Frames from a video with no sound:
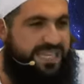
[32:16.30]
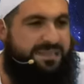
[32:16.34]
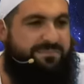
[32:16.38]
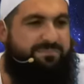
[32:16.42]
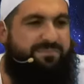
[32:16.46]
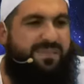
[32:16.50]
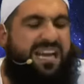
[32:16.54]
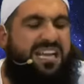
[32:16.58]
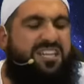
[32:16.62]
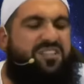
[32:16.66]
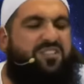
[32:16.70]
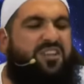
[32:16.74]

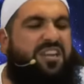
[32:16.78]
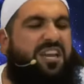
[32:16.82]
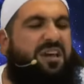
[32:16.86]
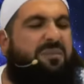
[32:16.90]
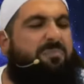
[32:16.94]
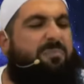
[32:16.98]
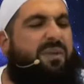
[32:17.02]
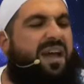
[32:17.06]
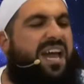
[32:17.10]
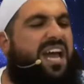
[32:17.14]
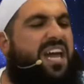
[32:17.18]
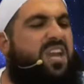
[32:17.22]
Imagine
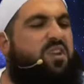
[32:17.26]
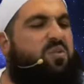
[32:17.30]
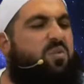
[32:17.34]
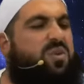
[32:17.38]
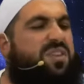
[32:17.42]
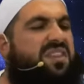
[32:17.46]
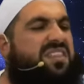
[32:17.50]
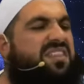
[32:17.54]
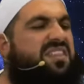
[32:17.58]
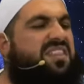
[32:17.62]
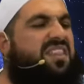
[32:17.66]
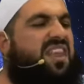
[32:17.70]
a man
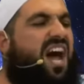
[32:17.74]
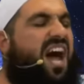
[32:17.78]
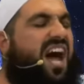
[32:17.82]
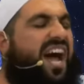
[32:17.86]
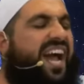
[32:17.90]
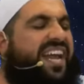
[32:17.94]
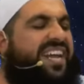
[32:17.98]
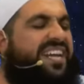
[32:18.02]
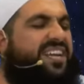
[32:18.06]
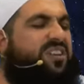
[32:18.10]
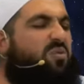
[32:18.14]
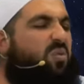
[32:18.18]
with
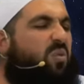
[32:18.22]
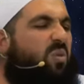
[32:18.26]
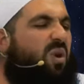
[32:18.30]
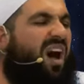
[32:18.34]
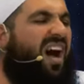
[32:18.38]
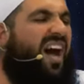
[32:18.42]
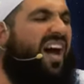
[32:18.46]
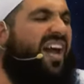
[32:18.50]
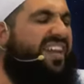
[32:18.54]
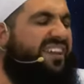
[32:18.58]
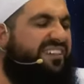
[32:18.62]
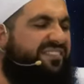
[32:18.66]
nine
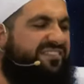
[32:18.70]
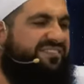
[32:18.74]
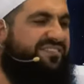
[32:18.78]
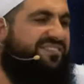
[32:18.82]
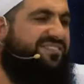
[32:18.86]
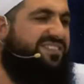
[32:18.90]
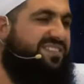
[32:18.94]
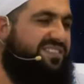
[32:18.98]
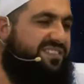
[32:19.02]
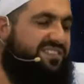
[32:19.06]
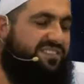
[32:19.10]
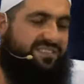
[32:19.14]

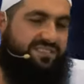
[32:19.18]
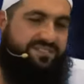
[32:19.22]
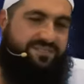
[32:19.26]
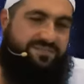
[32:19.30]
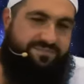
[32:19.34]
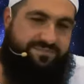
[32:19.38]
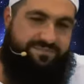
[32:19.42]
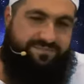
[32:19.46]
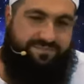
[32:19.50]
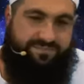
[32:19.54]
wives.